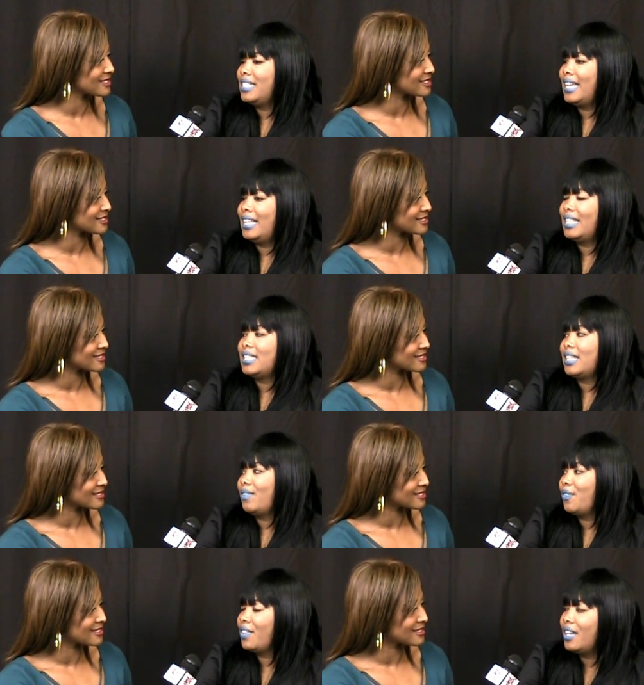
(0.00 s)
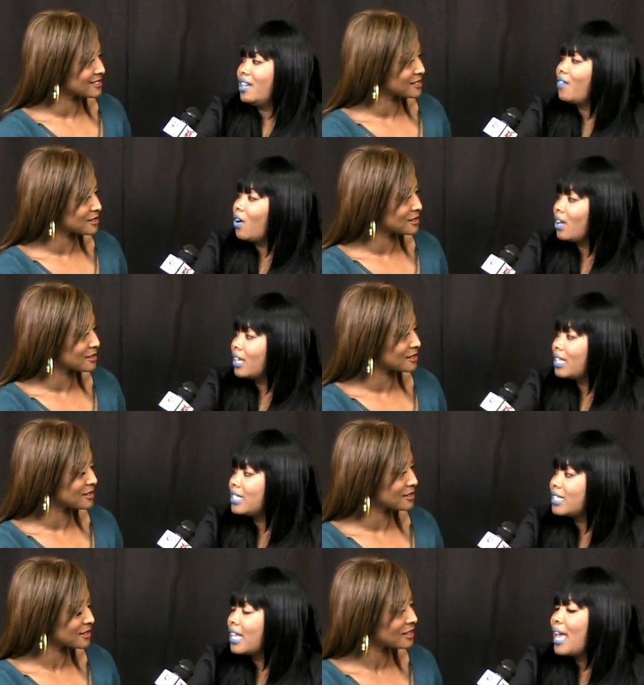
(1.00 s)
Speaker 1: date is set for the end of
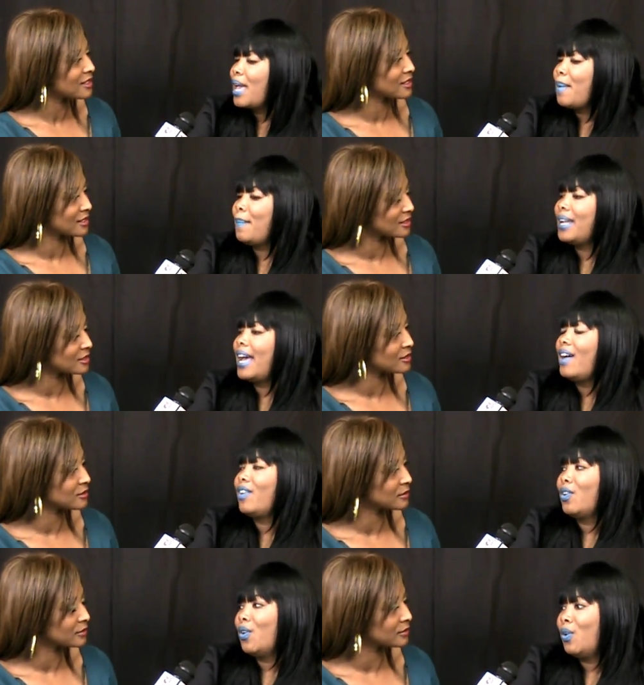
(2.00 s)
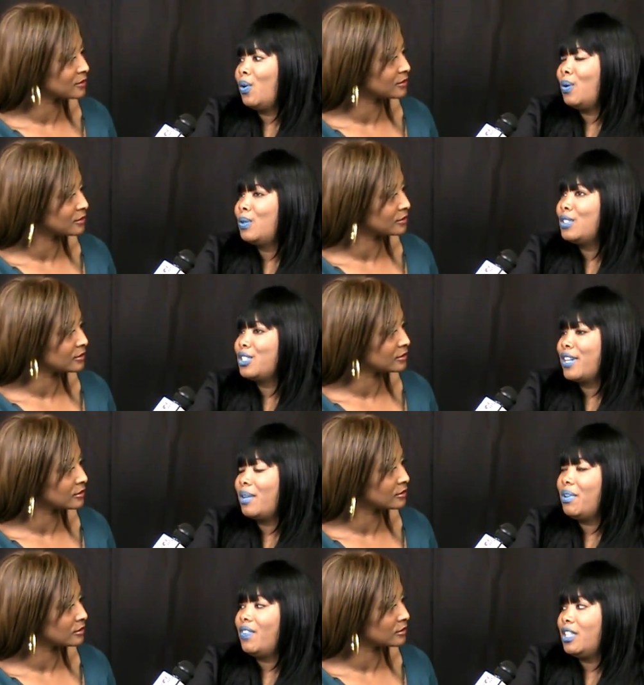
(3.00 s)
August, but I have a goal to try to
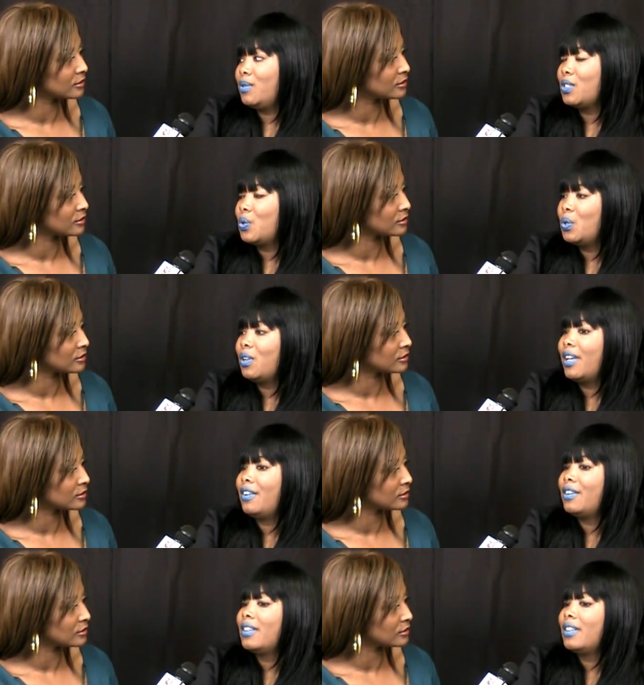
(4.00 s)
be finished with school no later